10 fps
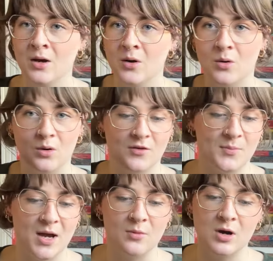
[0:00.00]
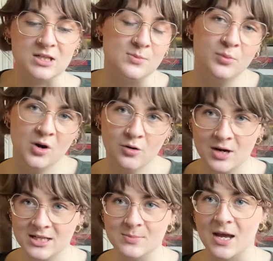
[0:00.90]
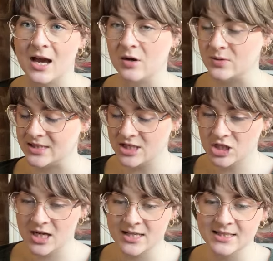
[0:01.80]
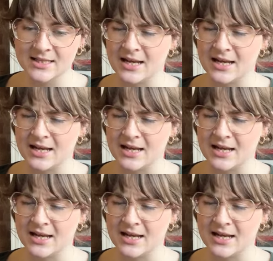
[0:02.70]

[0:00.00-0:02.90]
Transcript: all of my works in progress, my acquisitions,